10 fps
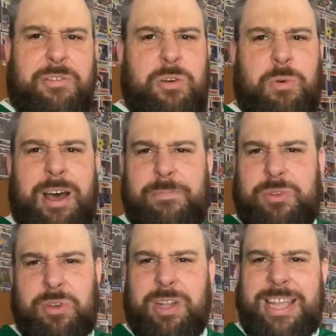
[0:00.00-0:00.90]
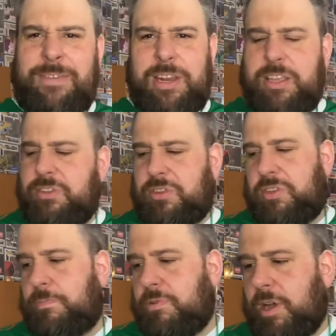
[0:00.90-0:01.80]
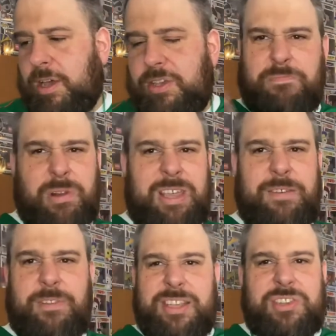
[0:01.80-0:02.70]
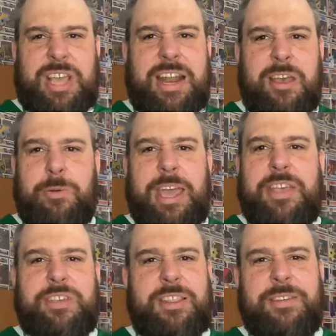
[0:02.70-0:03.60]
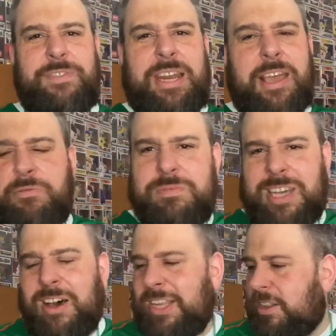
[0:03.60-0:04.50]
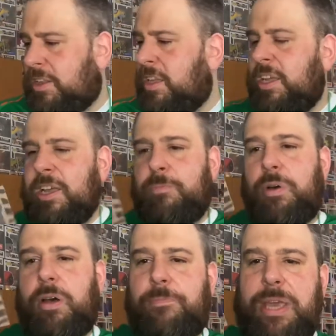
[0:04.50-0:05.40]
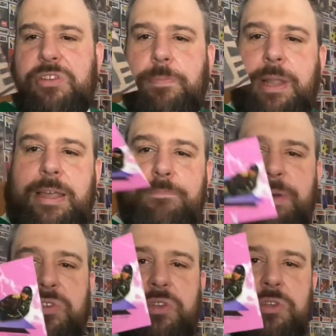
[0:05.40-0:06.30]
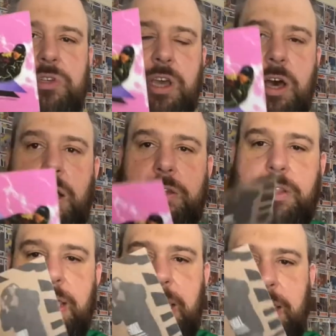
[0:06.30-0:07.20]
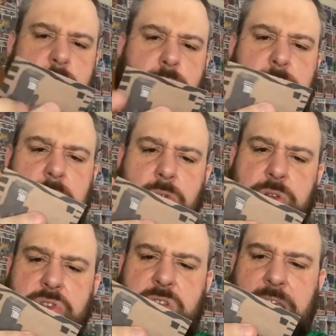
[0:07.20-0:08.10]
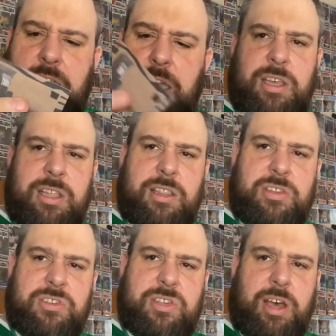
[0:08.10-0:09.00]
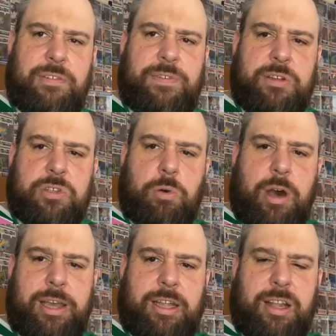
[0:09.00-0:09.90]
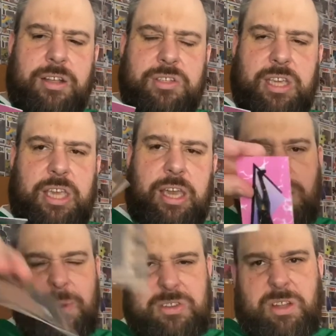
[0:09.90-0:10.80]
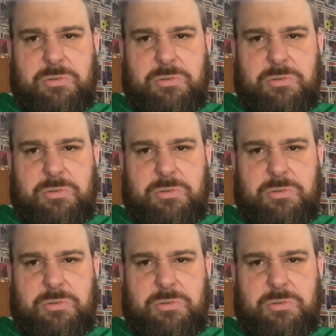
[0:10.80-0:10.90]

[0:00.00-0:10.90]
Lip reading: know why I'm sort of leaving it as a surprise. Probably even said who it is in the video title. But a Pictureplane business card there. Could be another sticker. This side feels quite glossy. I mean, it's not